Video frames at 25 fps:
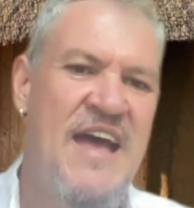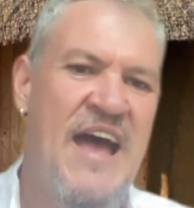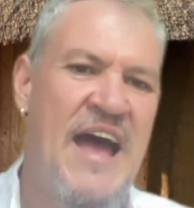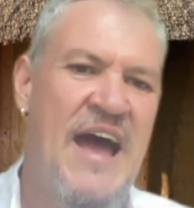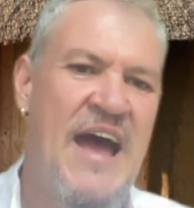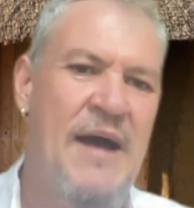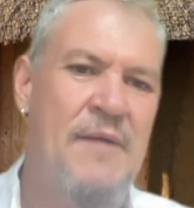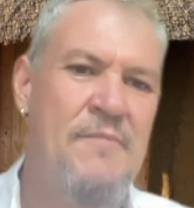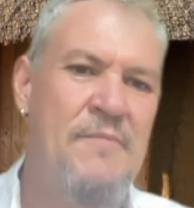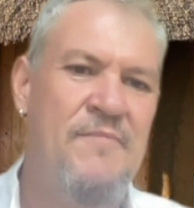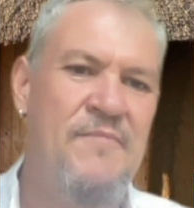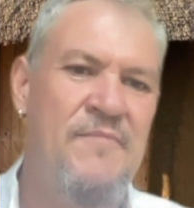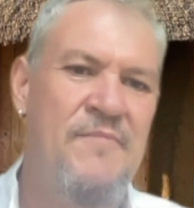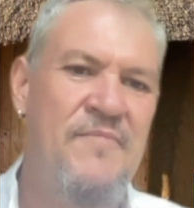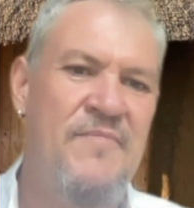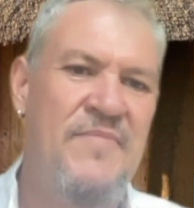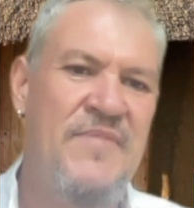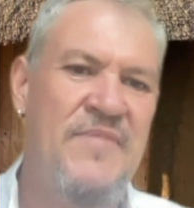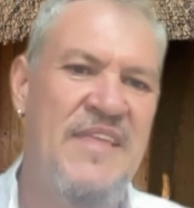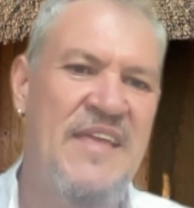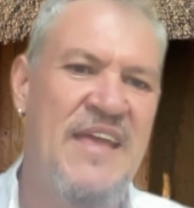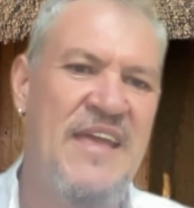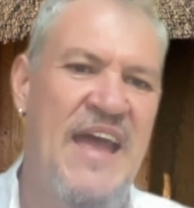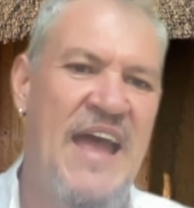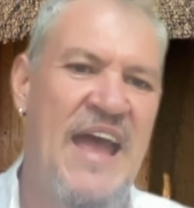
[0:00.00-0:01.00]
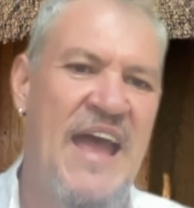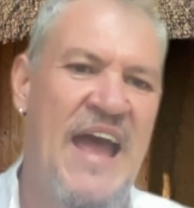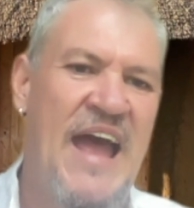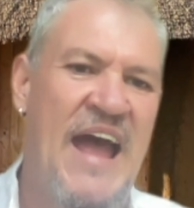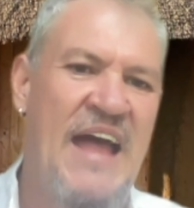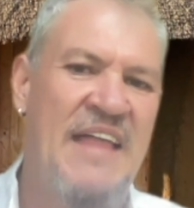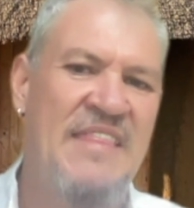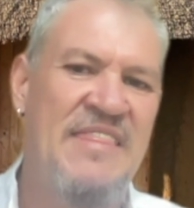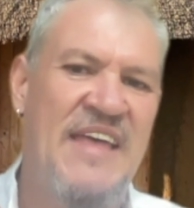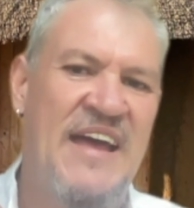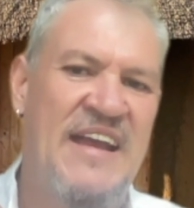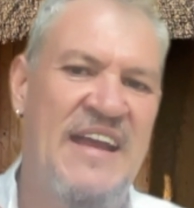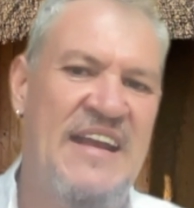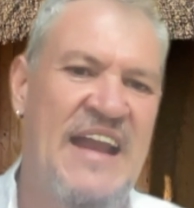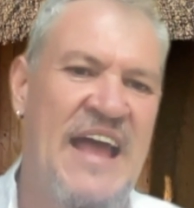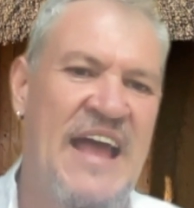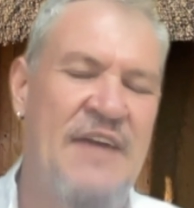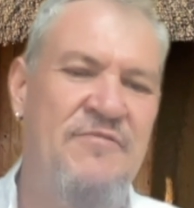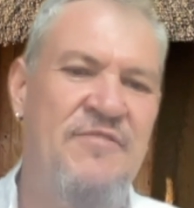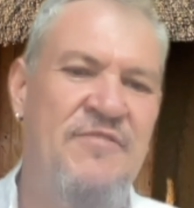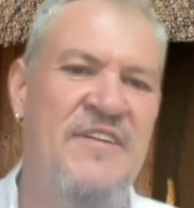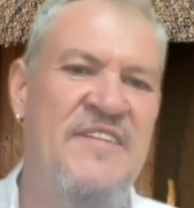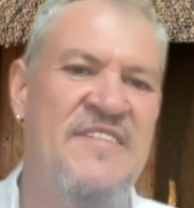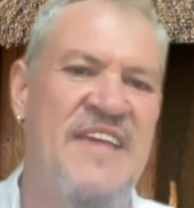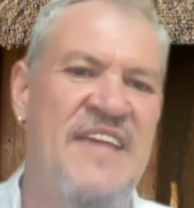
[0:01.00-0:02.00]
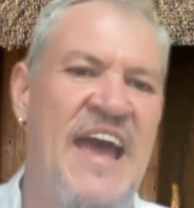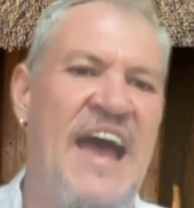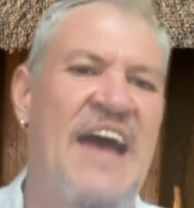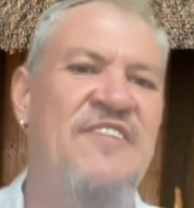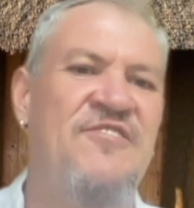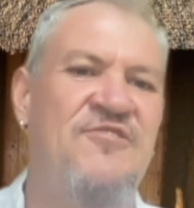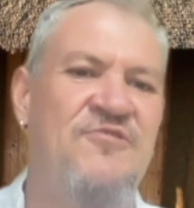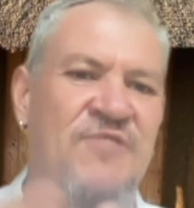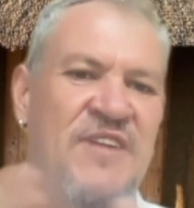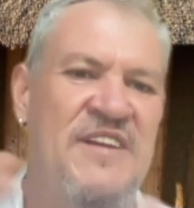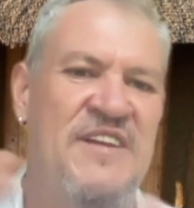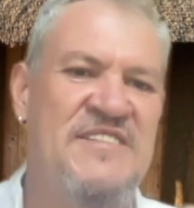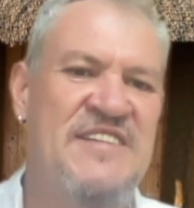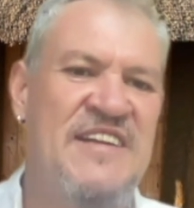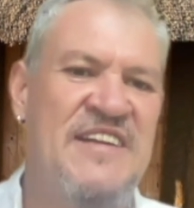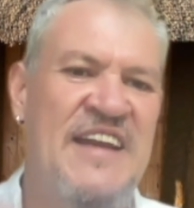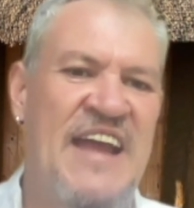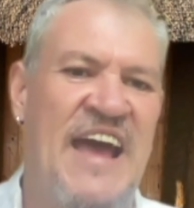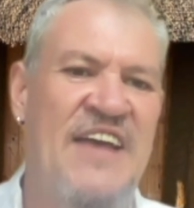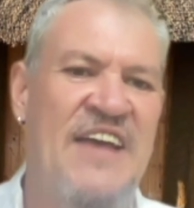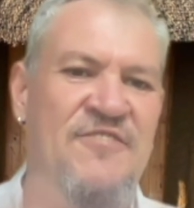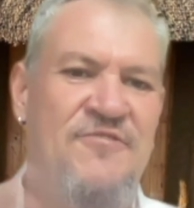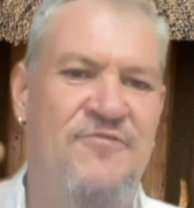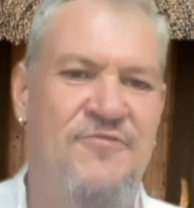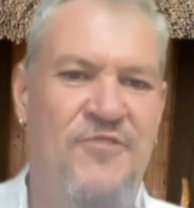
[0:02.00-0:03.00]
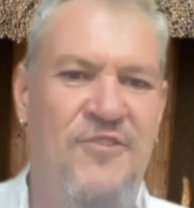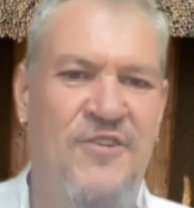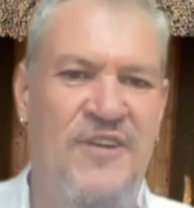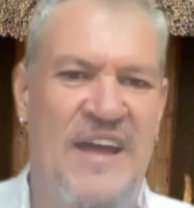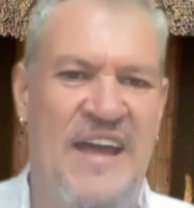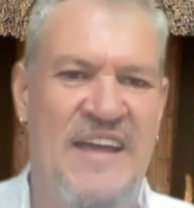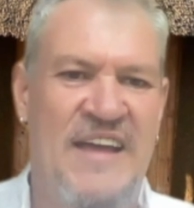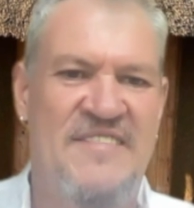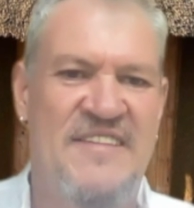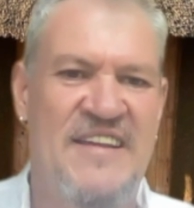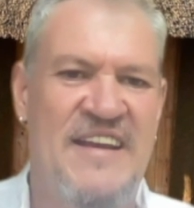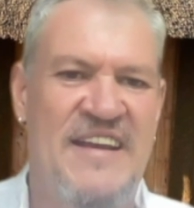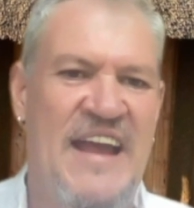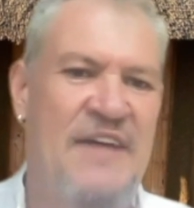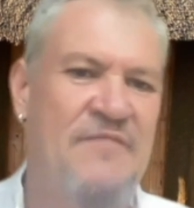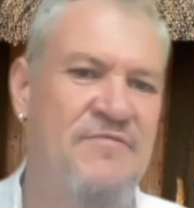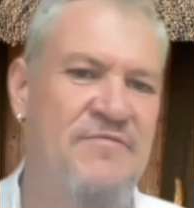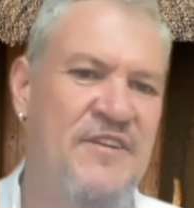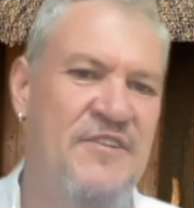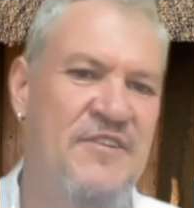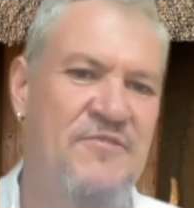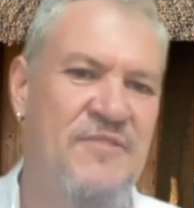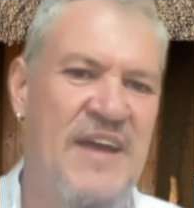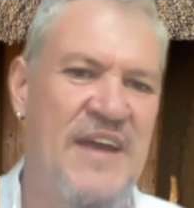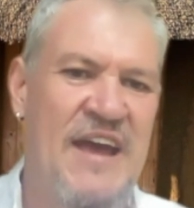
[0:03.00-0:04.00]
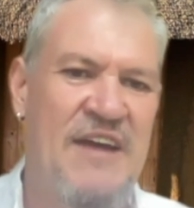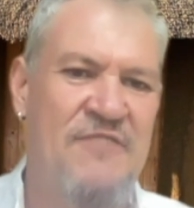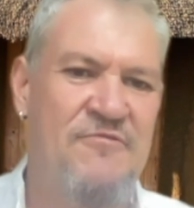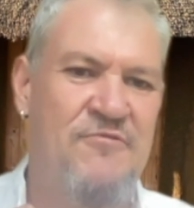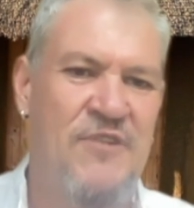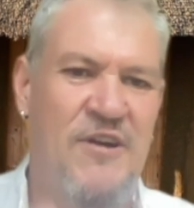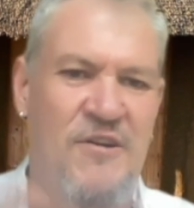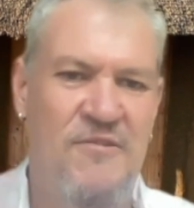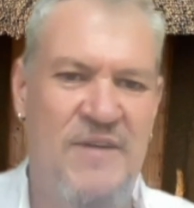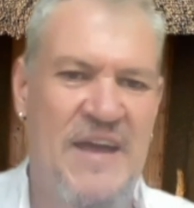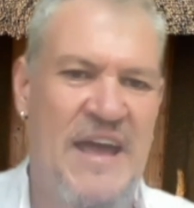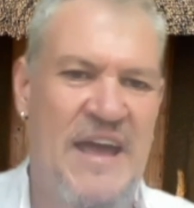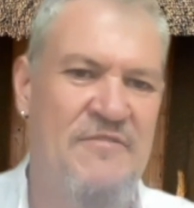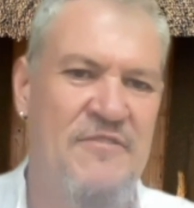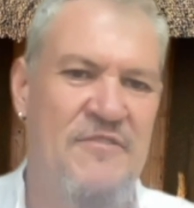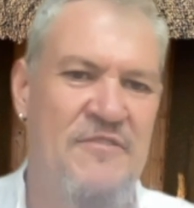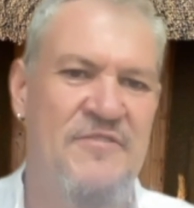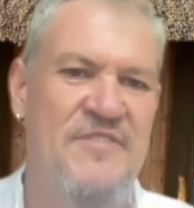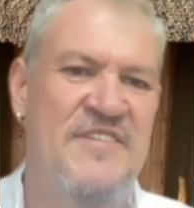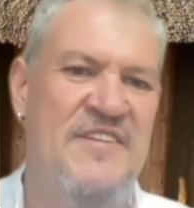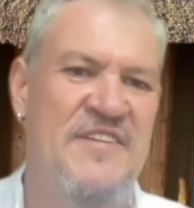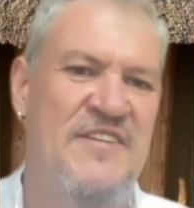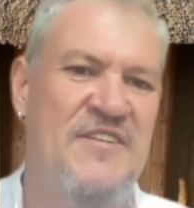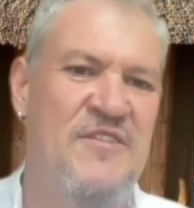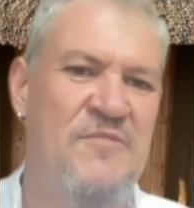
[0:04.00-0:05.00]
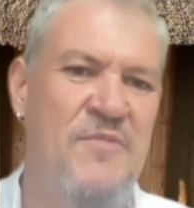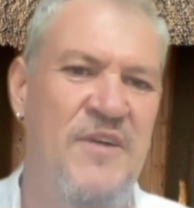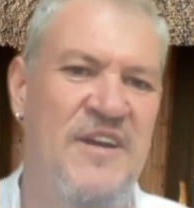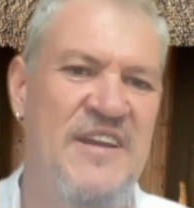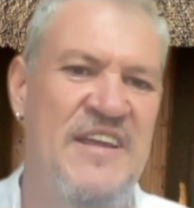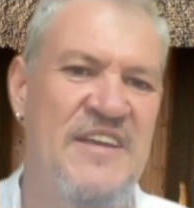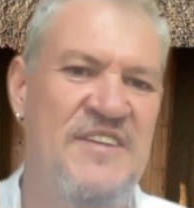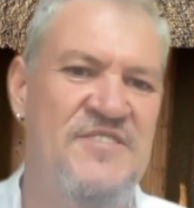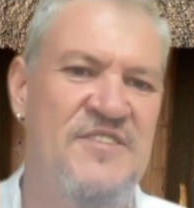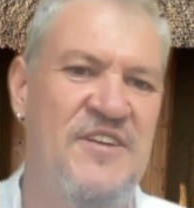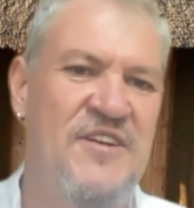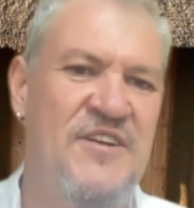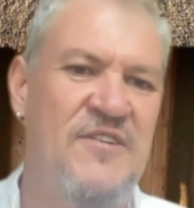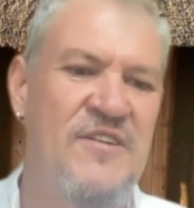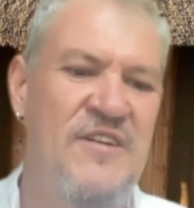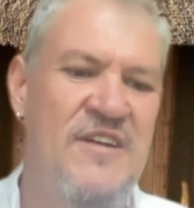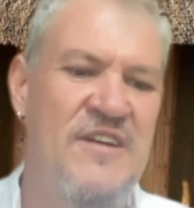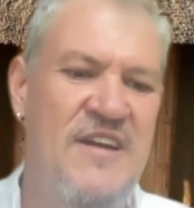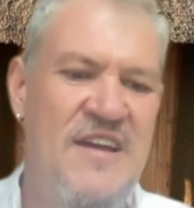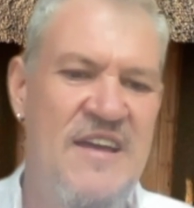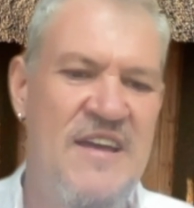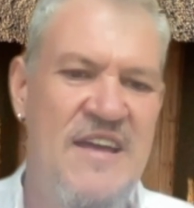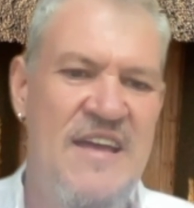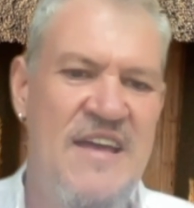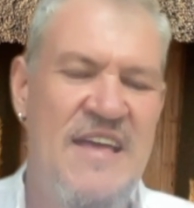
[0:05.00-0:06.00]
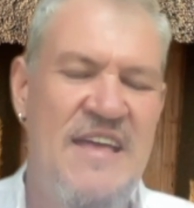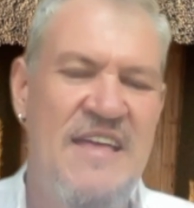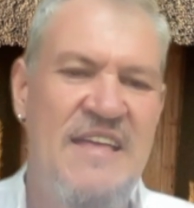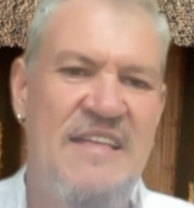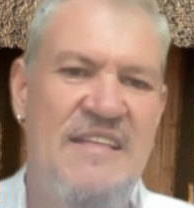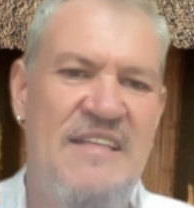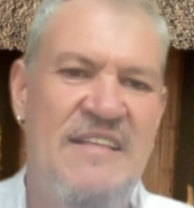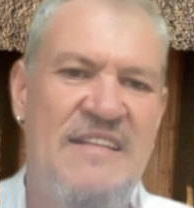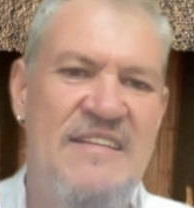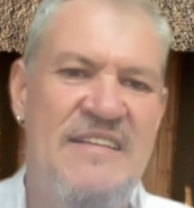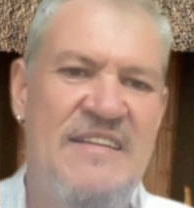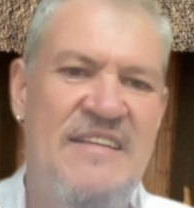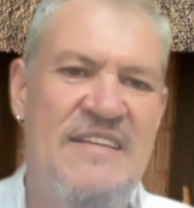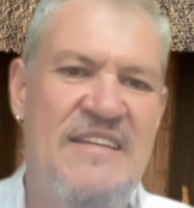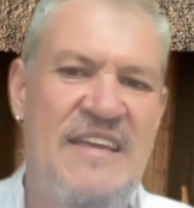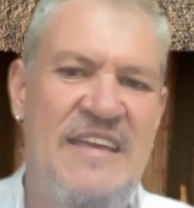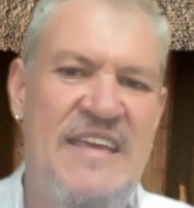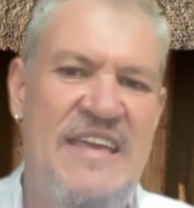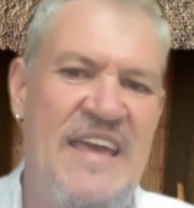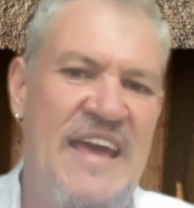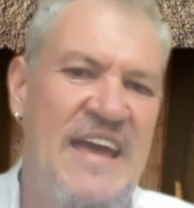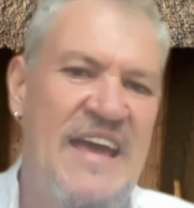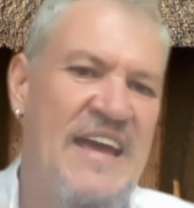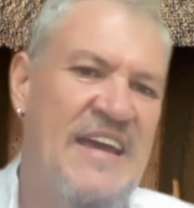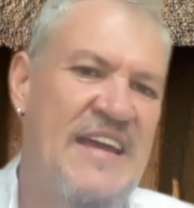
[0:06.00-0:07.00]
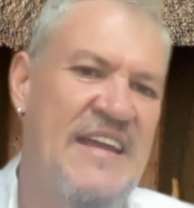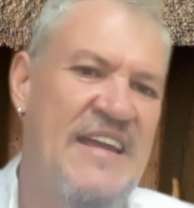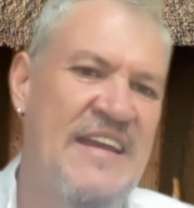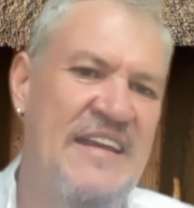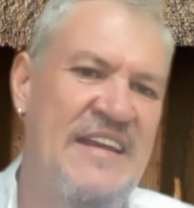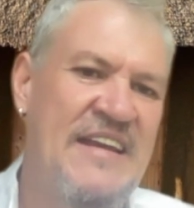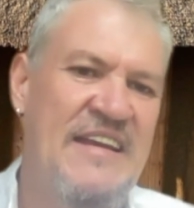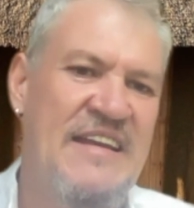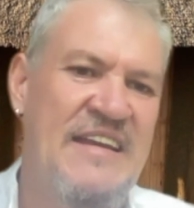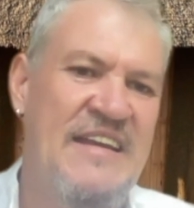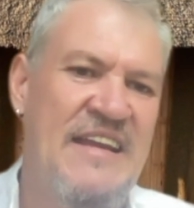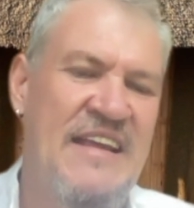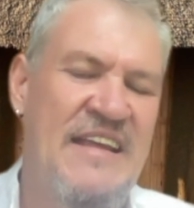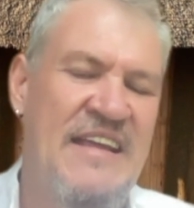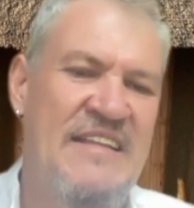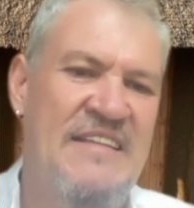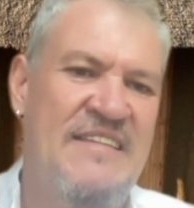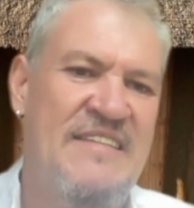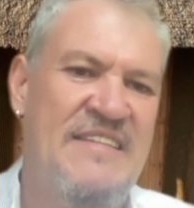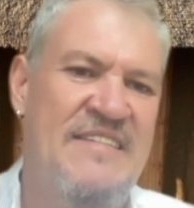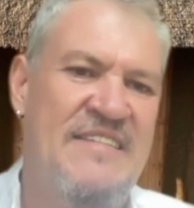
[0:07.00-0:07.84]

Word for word: um, and that life is as rich and as full as the life that we have while we have a physical body so here in in